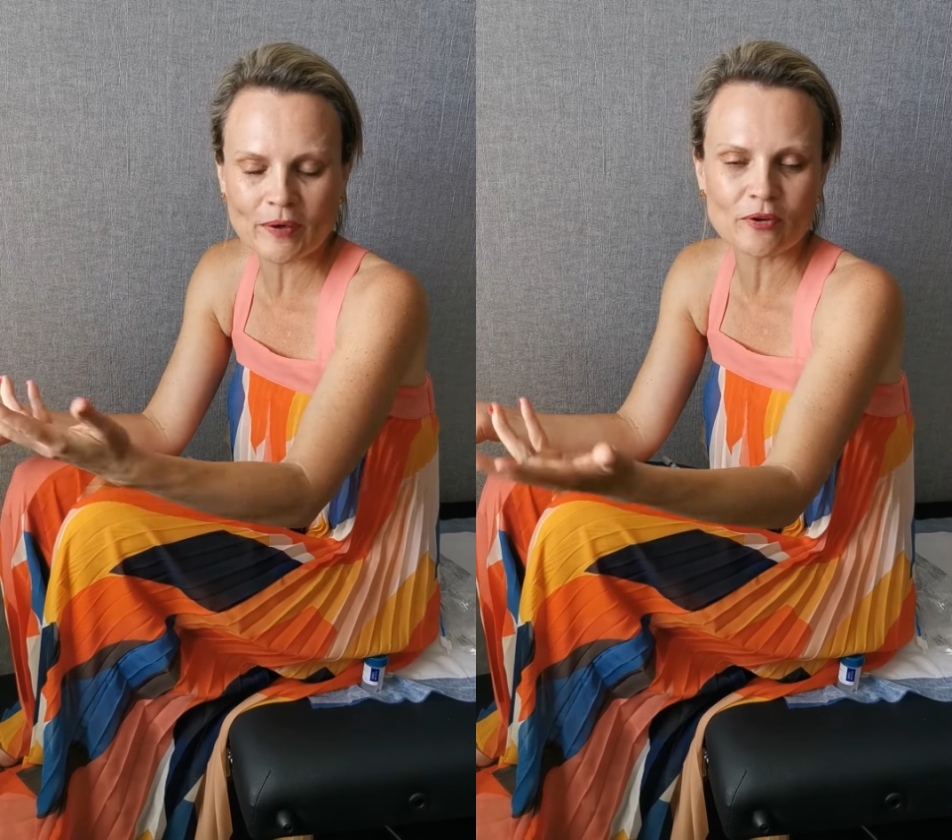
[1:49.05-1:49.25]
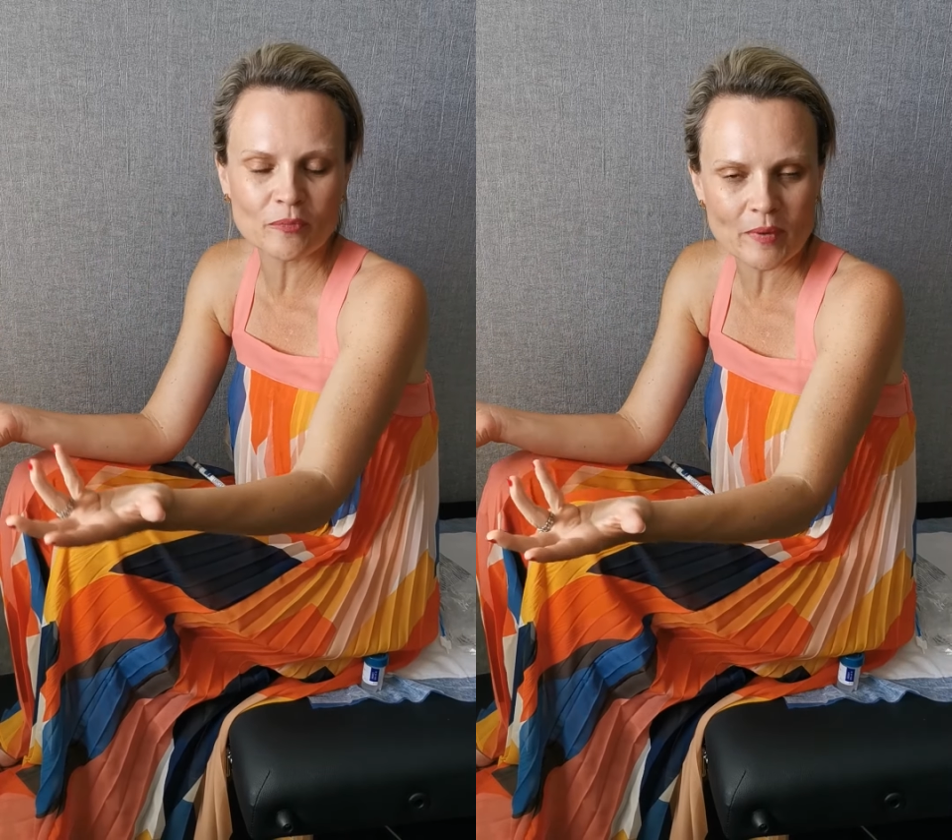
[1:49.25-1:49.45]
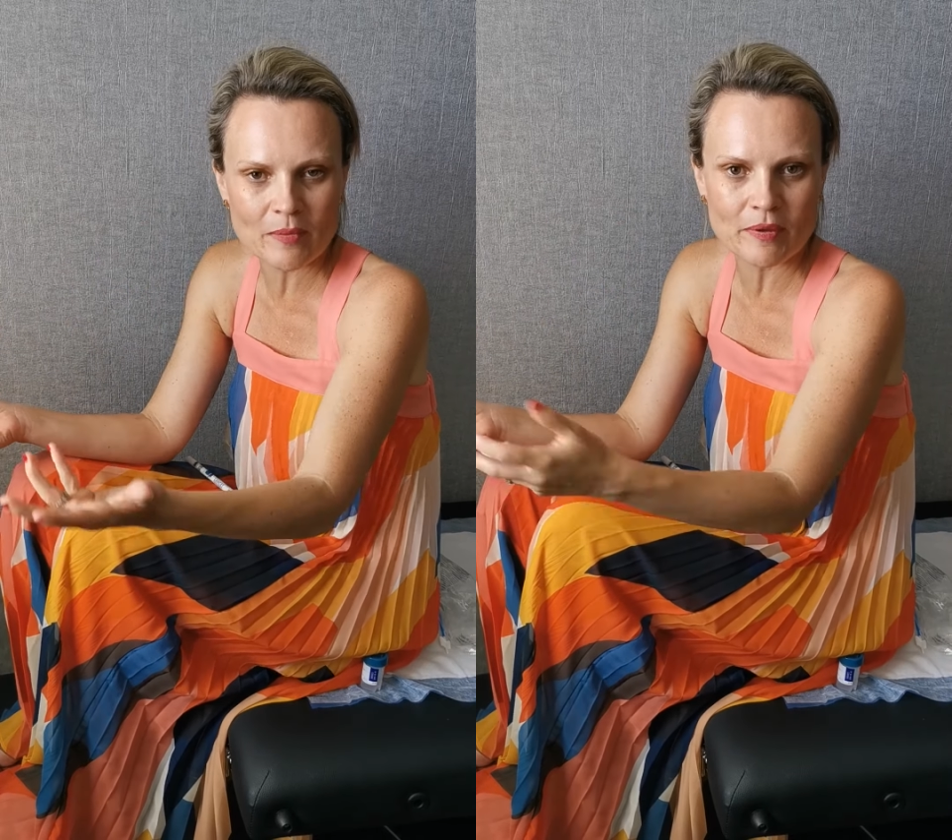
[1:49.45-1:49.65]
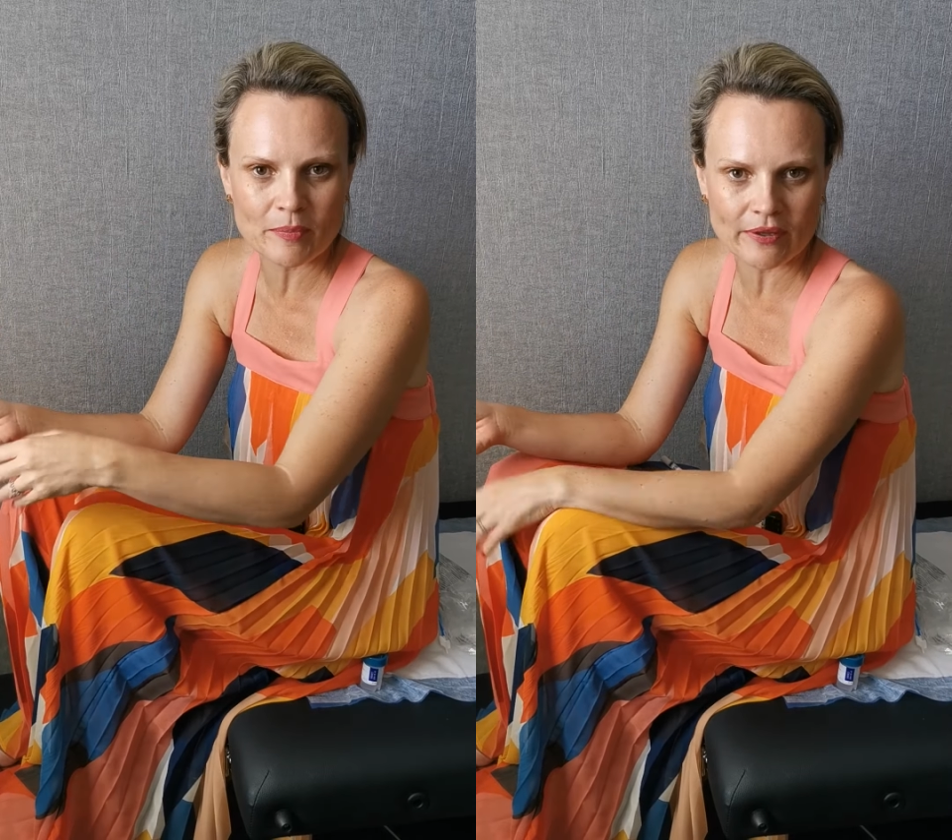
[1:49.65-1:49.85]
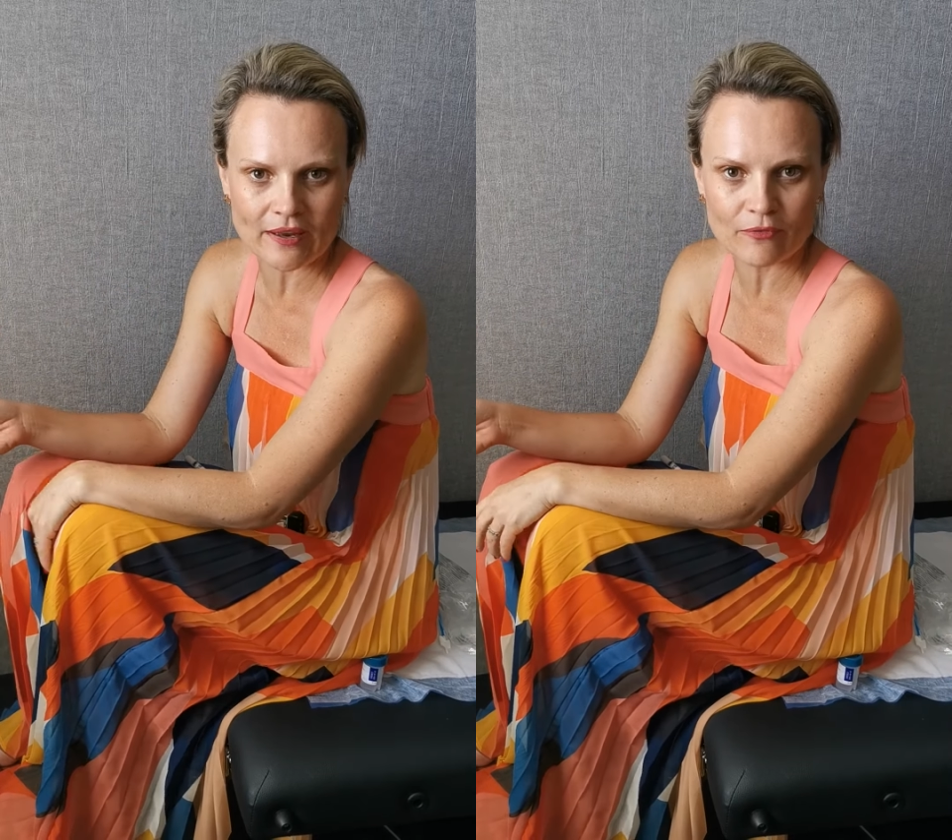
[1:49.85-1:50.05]
but not many
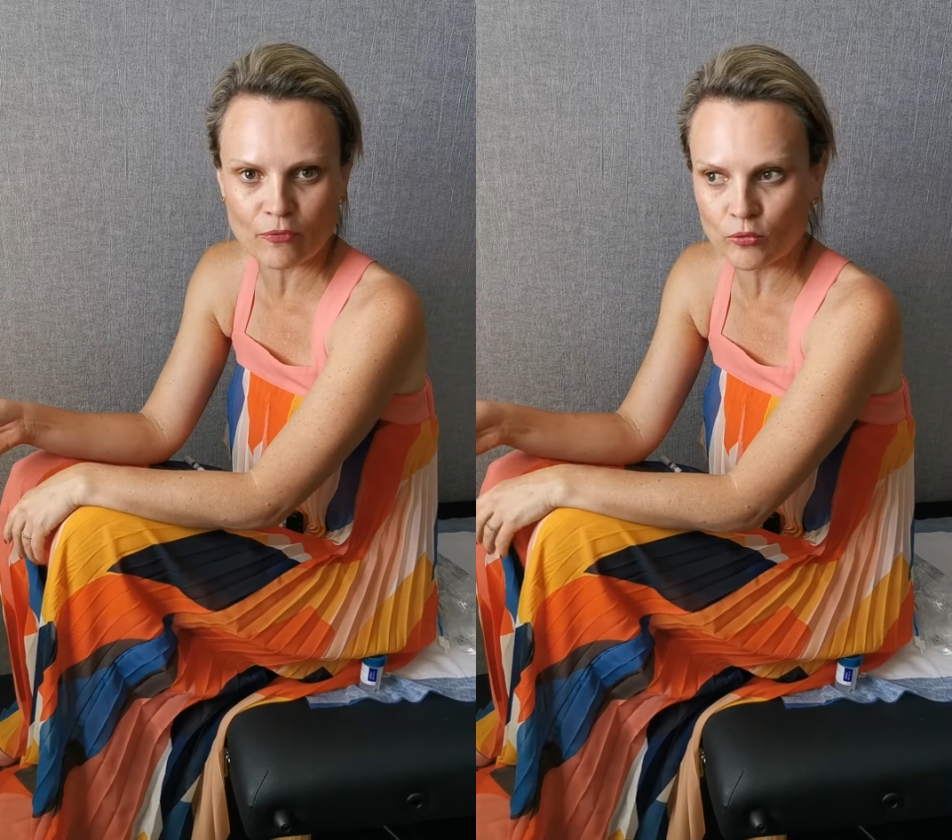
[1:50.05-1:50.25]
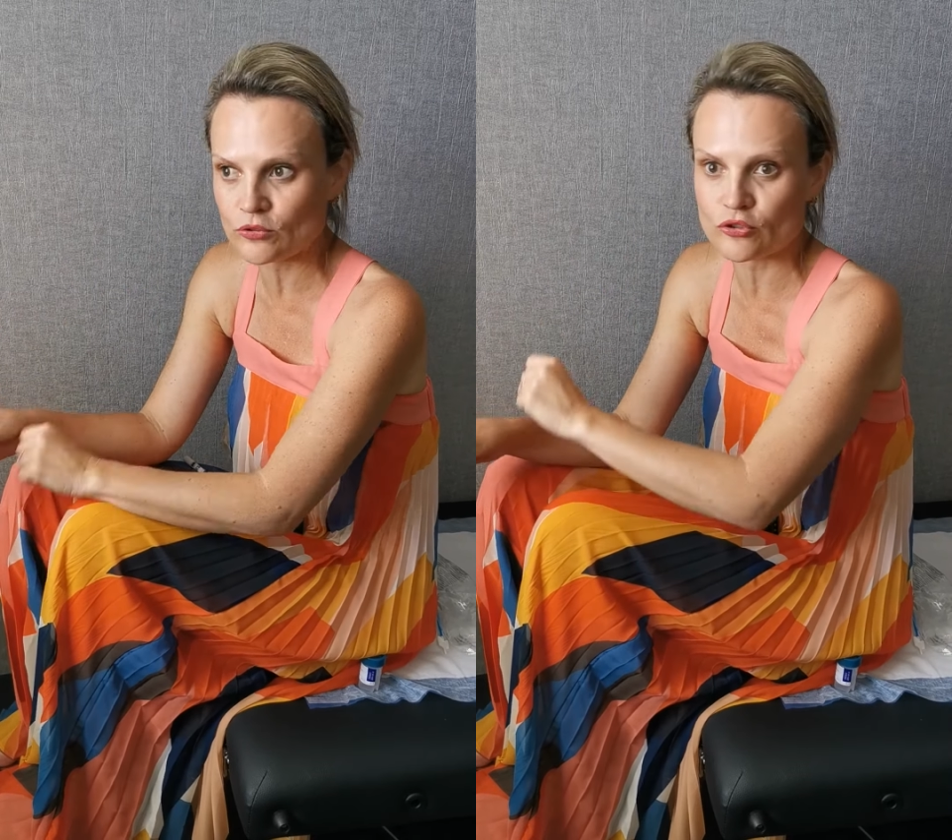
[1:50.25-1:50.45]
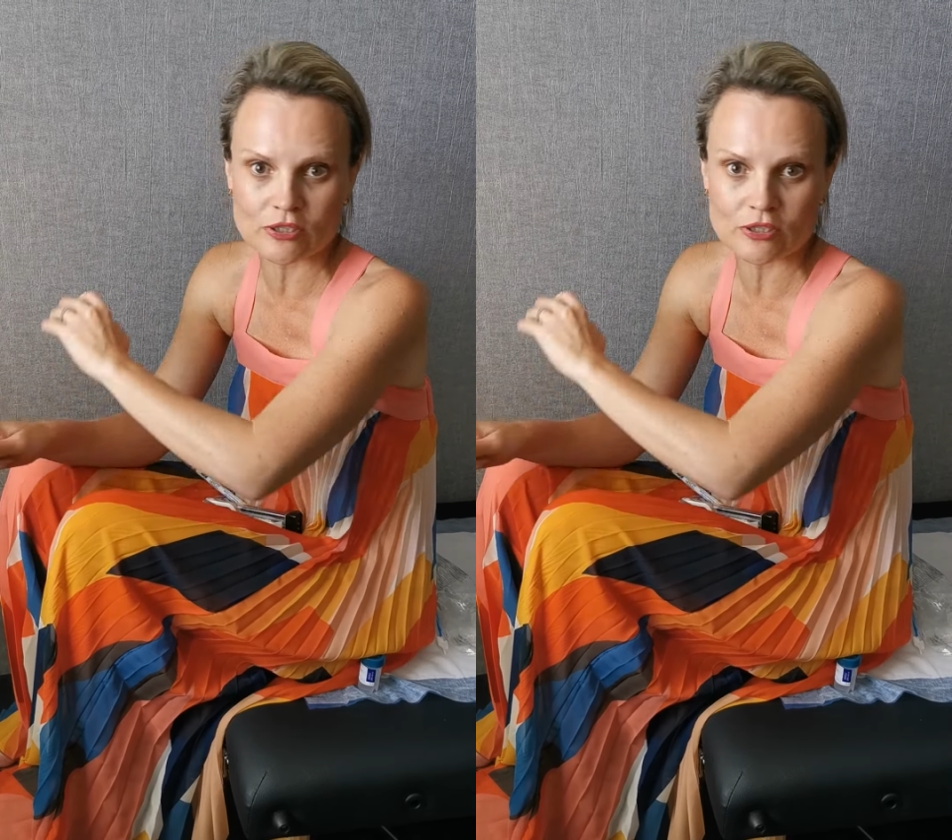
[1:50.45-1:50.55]
people can afford to